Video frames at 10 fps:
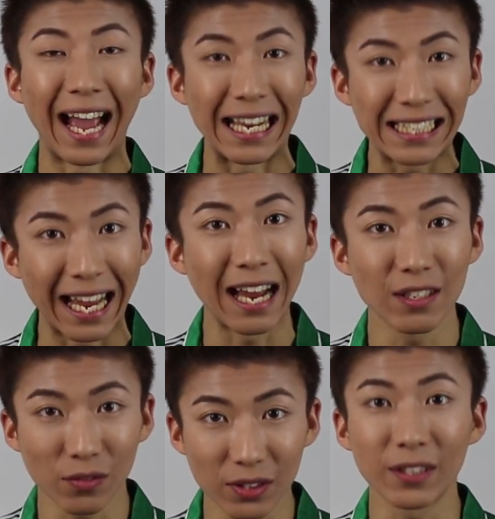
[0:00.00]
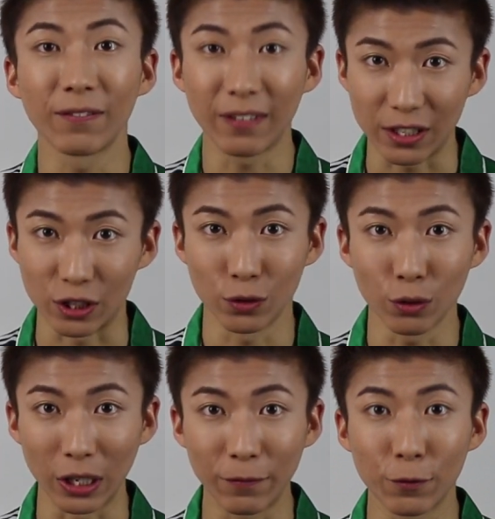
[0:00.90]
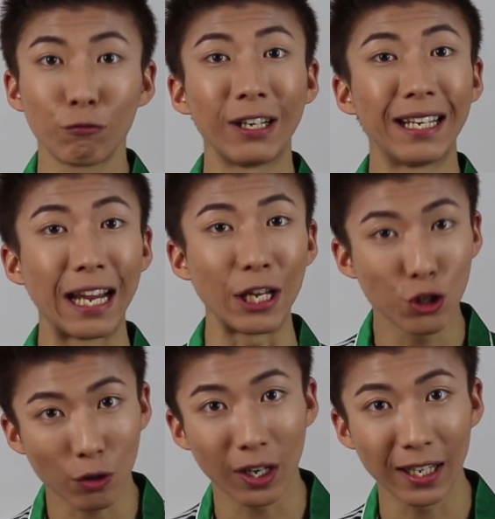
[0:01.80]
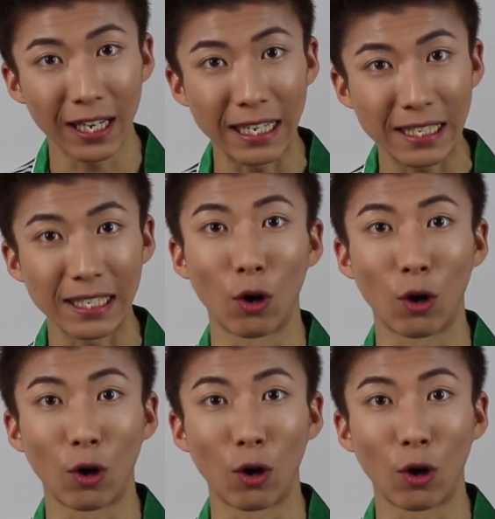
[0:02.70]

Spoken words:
At the end of this video, if you really enjoy it